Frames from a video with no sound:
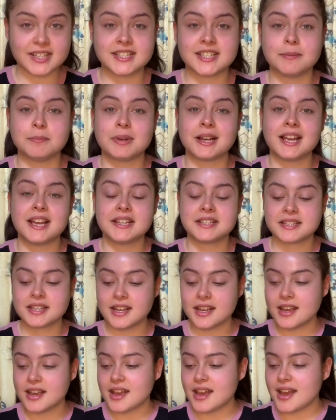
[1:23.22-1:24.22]
Simple as.
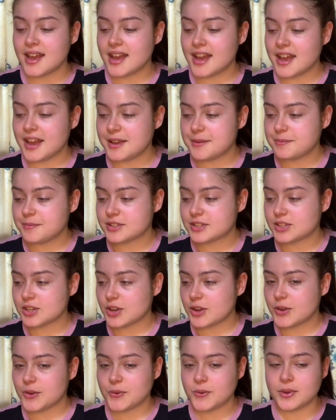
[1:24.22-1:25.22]

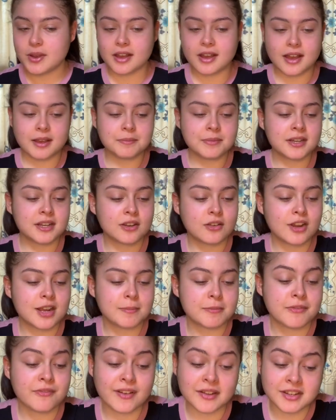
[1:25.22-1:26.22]
So I'm gonna
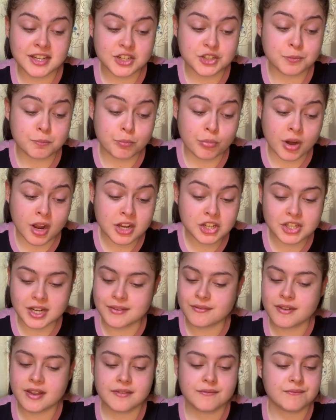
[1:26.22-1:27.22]
grab a foundation brush. I
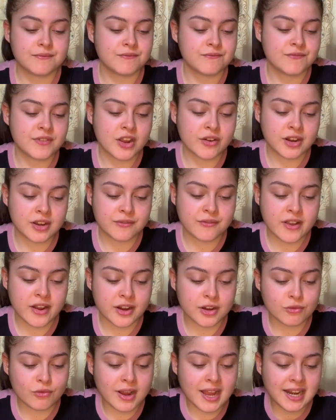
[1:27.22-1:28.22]
very
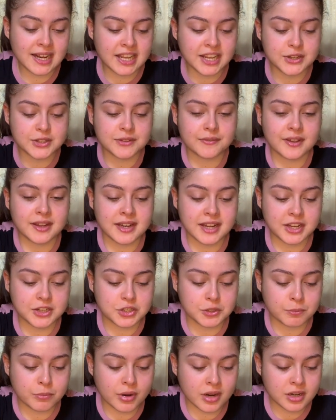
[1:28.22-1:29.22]
rarely use a
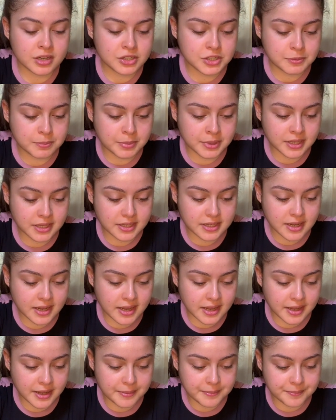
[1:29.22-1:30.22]
foundation brush, but
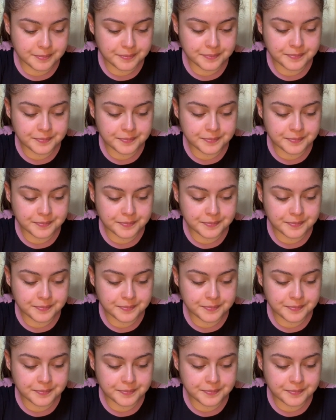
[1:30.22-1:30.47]
my